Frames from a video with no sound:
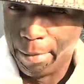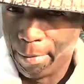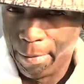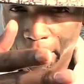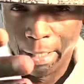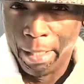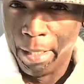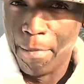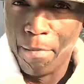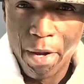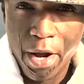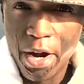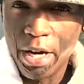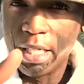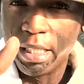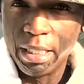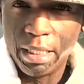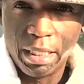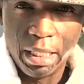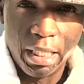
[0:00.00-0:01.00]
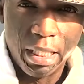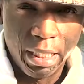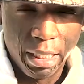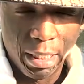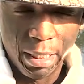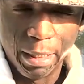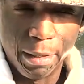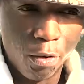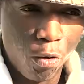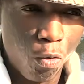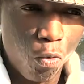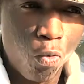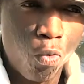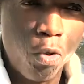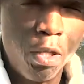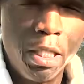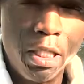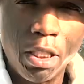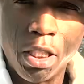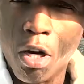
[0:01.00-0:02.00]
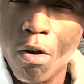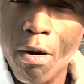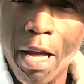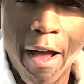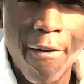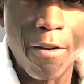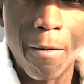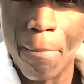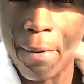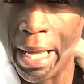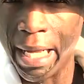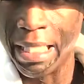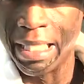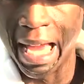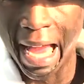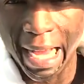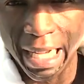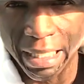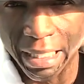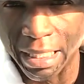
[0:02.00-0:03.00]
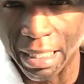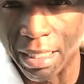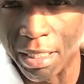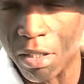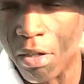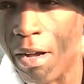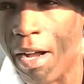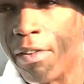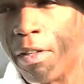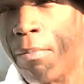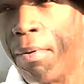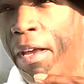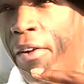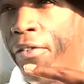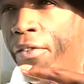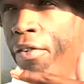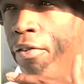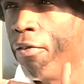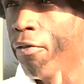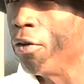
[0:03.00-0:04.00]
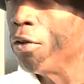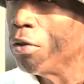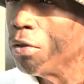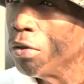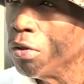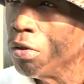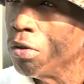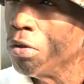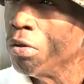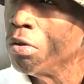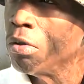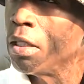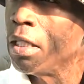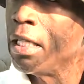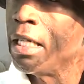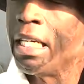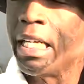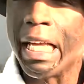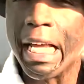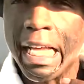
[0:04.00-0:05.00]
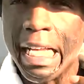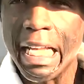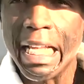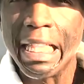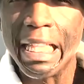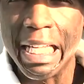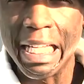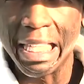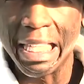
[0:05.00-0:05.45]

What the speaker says: an American citizen, don't have to pay taxes, don't have to pay for food, anything